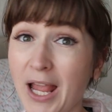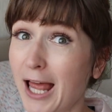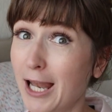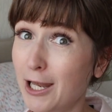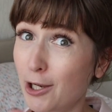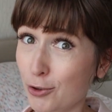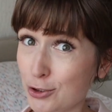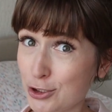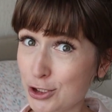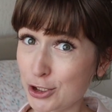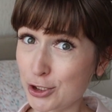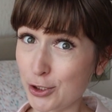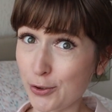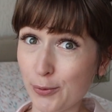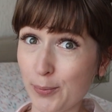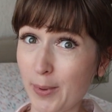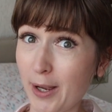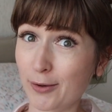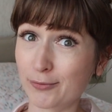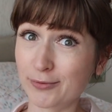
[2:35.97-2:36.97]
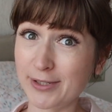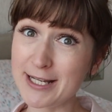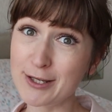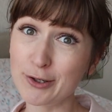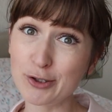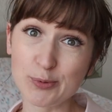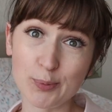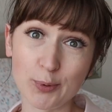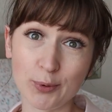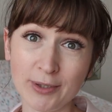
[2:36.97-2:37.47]
a lot to do about
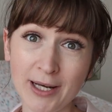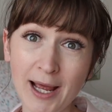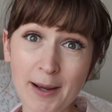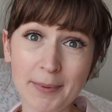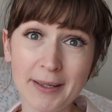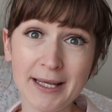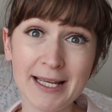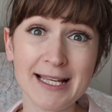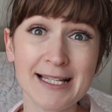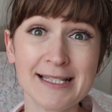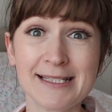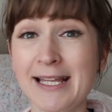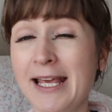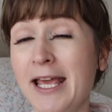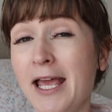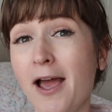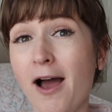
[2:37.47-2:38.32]
reusable nappies.